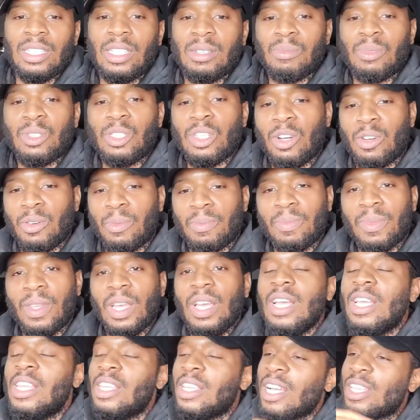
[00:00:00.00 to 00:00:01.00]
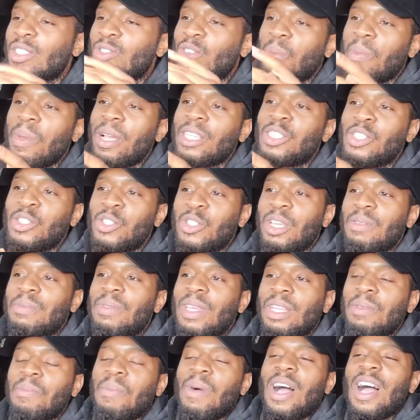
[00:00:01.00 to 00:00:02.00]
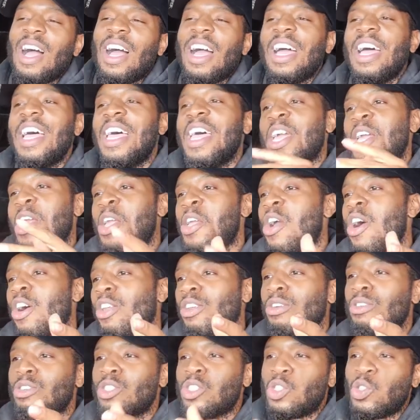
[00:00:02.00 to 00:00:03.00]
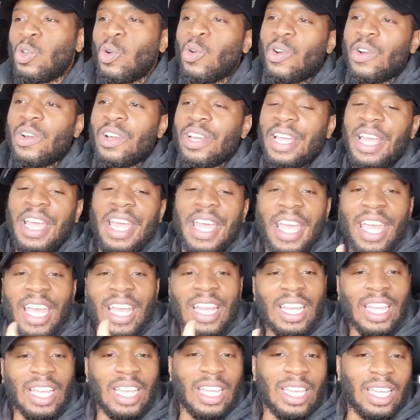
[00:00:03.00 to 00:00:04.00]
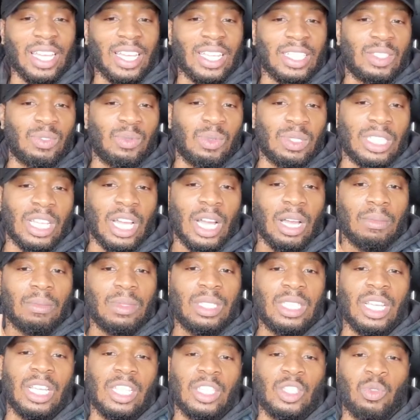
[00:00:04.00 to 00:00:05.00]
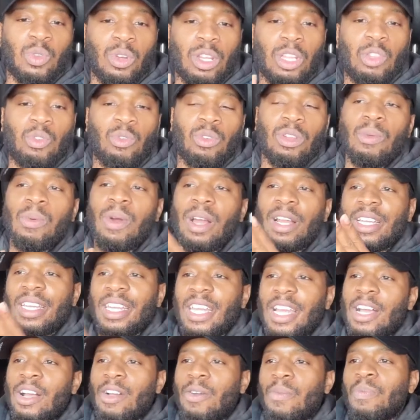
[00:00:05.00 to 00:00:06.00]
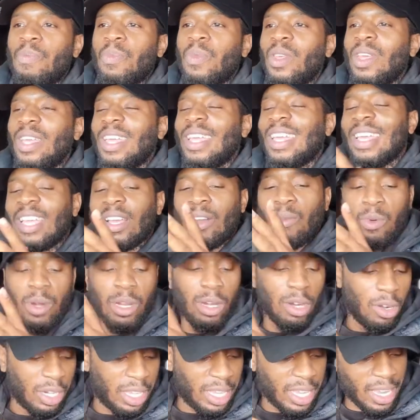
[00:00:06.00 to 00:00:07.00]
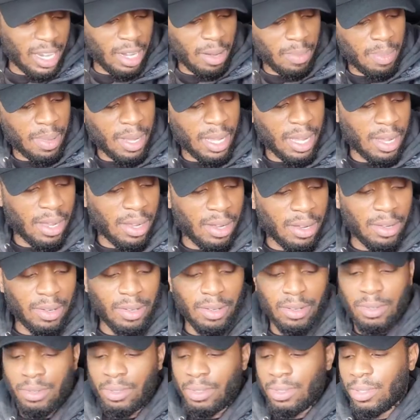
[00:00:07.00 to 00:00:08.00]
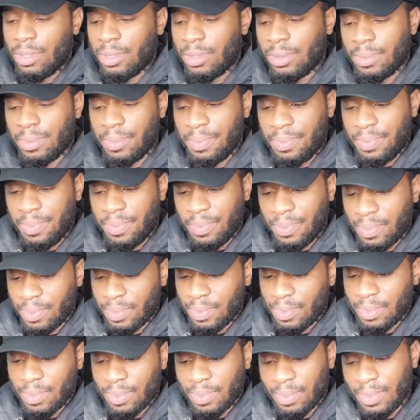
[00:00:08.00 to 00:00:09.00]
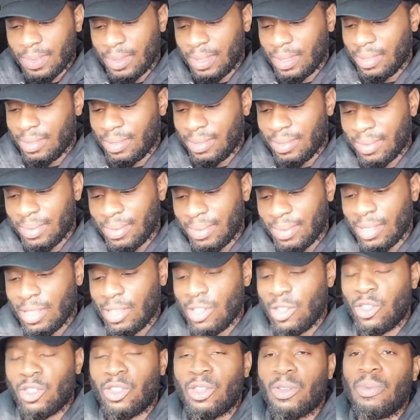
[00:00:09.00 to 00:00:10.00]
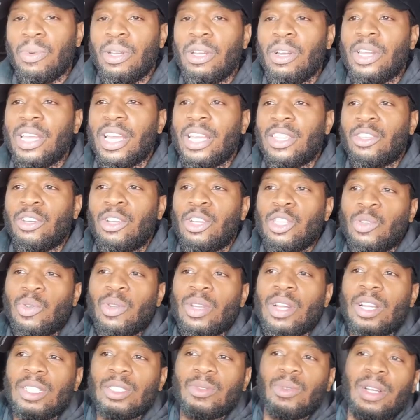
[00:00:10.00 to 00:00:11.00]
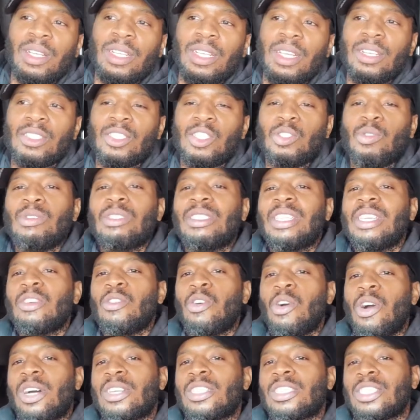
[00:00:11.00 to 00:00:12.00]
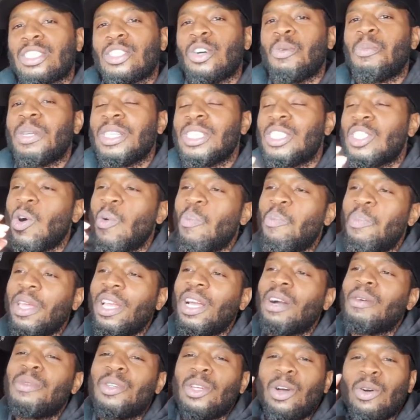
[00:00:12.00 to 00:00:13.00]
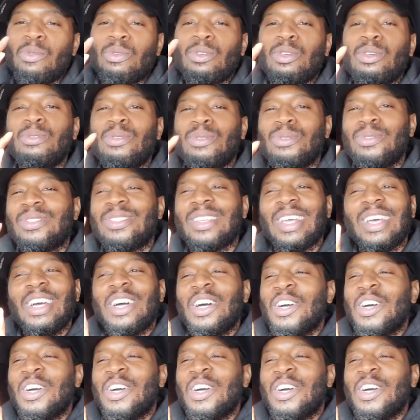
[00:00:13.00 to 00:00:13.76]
to them. So, you guys want to make sure you keep that in mind. Be our little story. It is, what time? 10:23 right now. We only at $33 right now. So it's getting kind of slow, but it's going to pick up. Don't lose